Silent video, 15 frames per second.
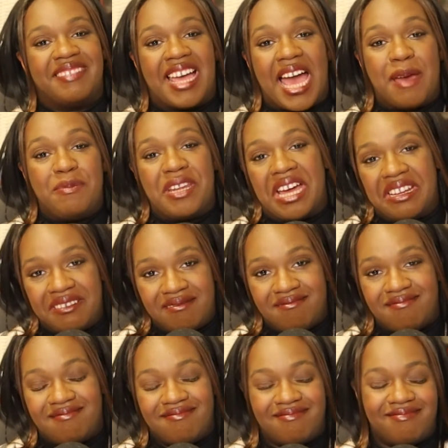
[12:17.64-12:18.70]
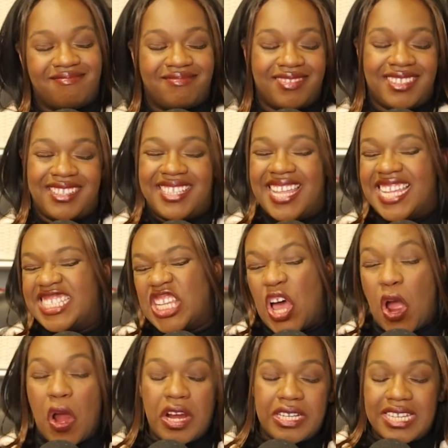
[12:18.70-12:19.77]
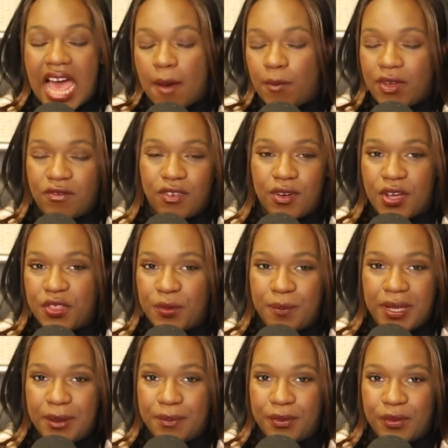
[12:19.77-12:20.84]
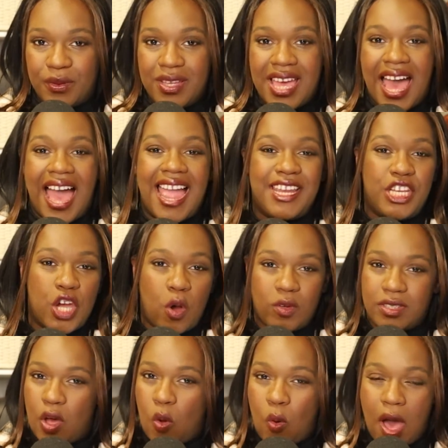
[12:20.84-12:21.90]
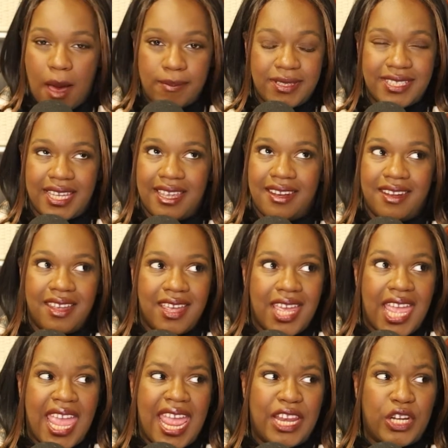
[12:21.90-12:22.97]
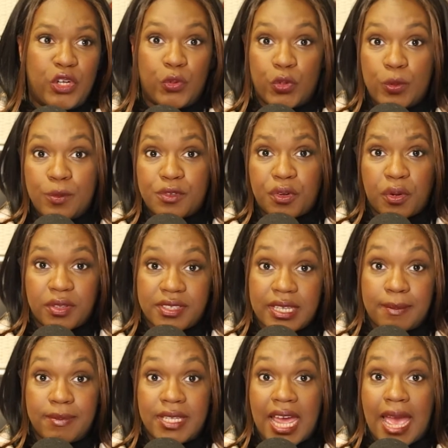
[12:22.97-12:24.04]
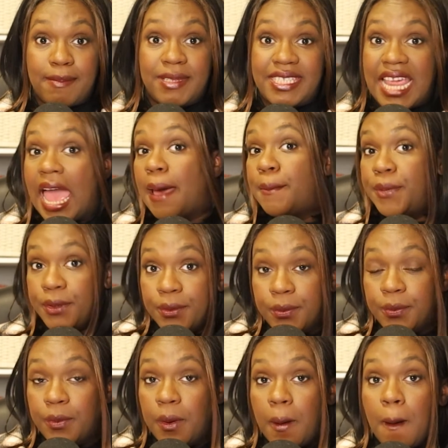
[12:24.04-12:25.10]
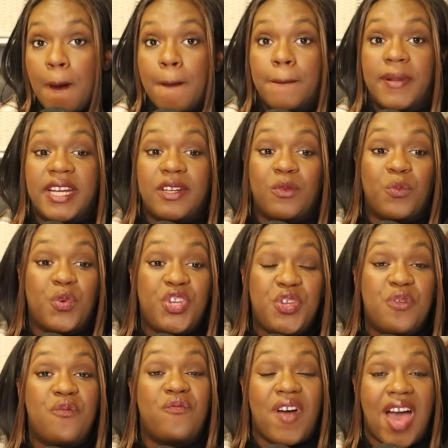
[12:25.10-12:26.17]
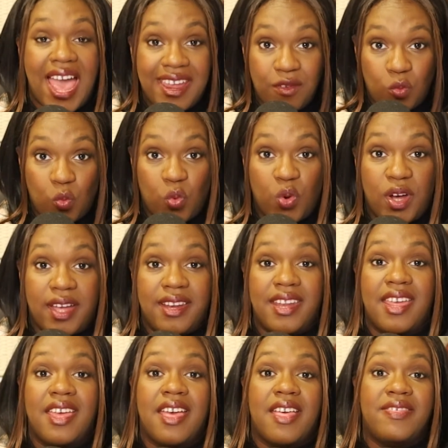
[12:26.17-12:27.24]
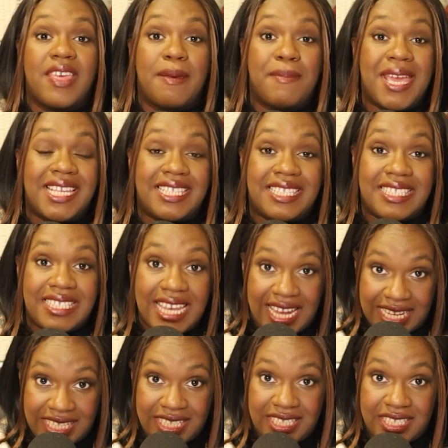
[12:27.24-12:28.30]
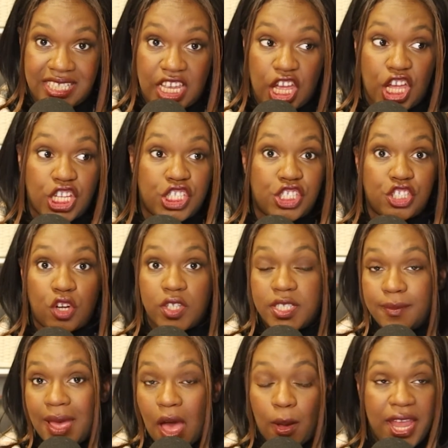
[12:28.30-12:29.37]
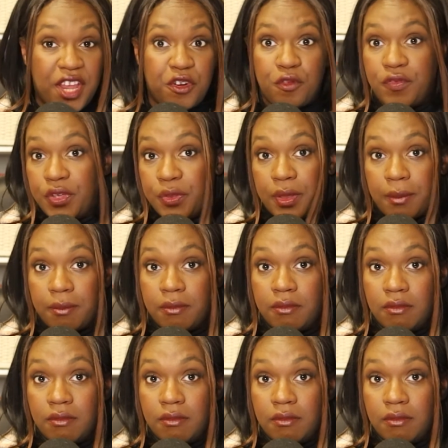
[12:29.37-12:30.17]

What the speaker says: I'm done. It's a hard topic for other people. I know co-ops and groups are sometimes taboo, but when you find one that makes sense, search them out, interview them.